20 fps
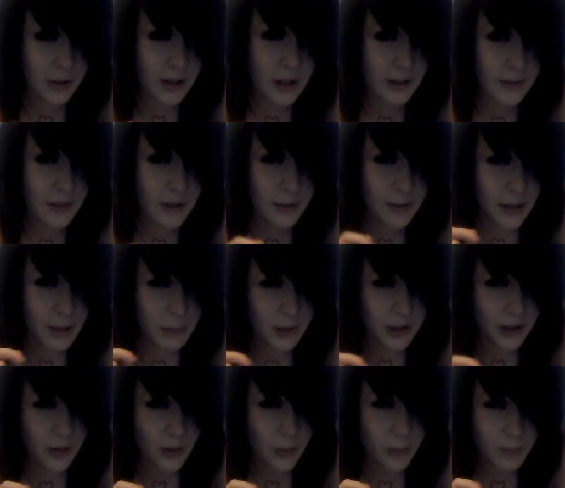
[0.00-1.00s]
yeah, I'm going to put
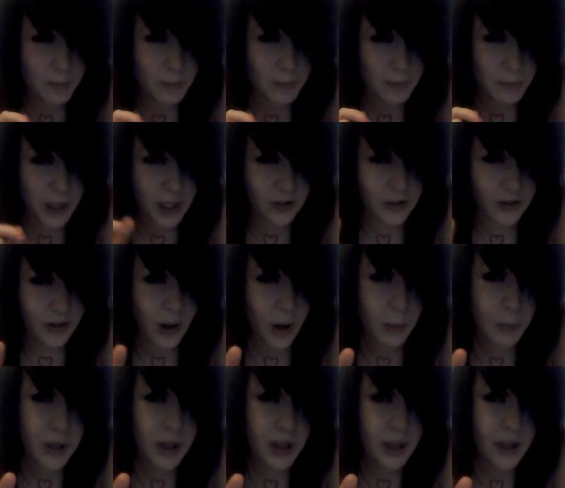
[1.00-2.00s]
those pictures
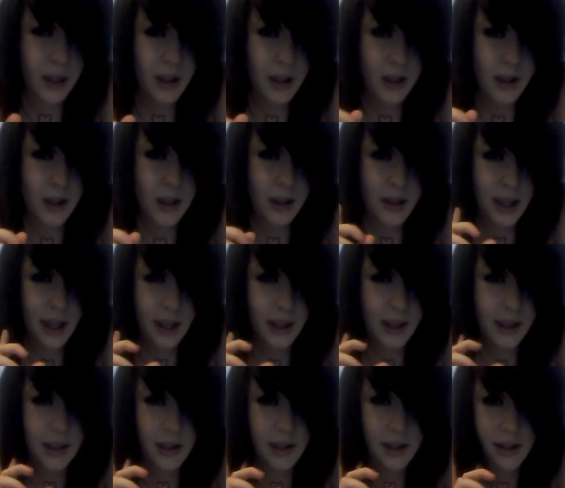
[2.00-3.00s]
up.
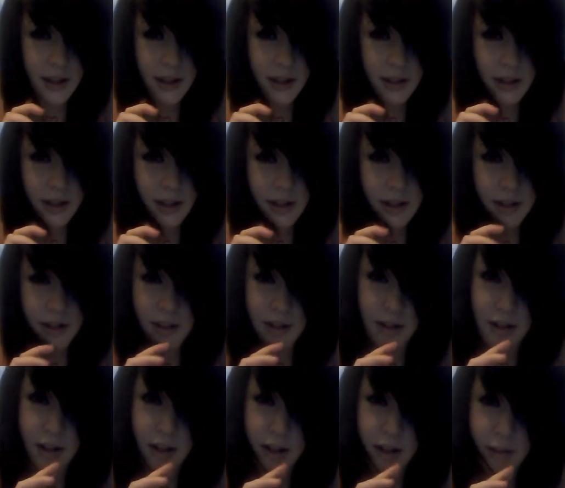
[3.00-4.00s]
And
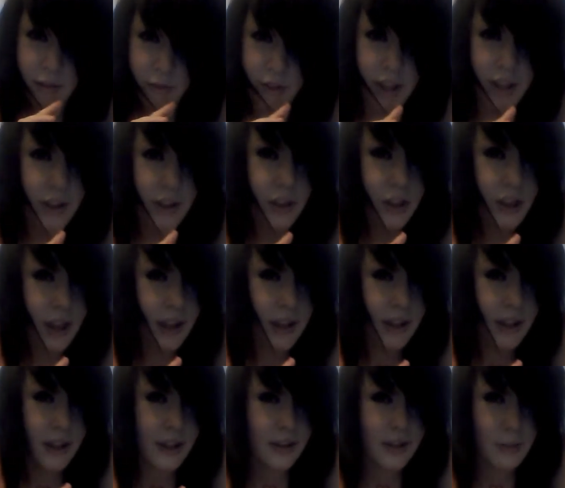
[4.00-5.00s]
I think that
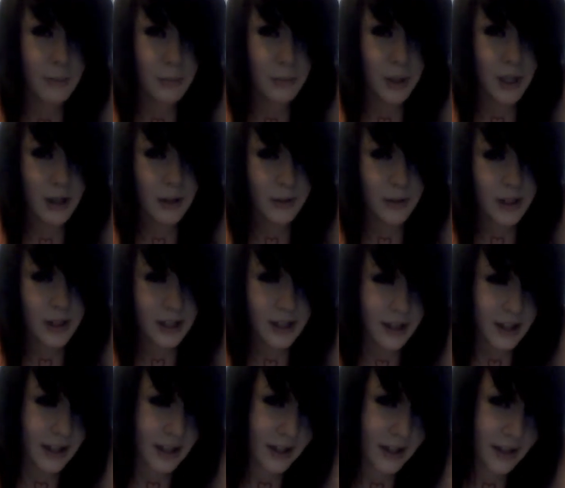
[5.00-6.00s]
is about
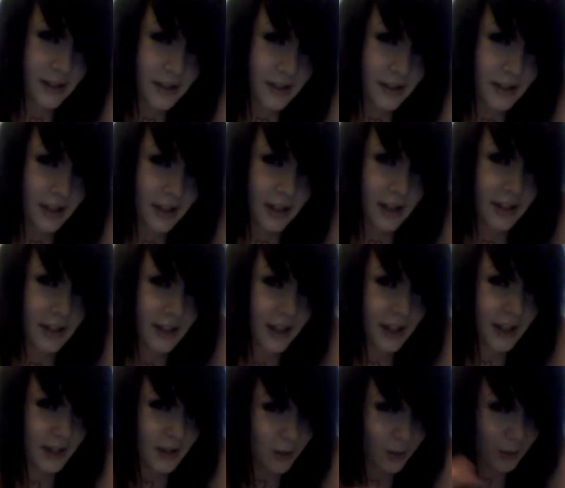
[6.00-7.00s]
it.
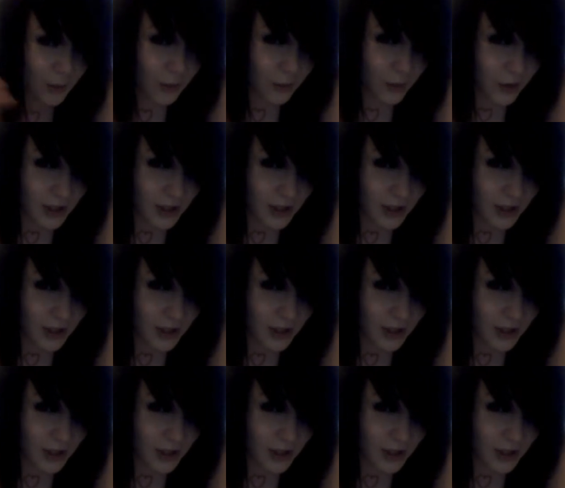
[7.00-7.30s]
That's all for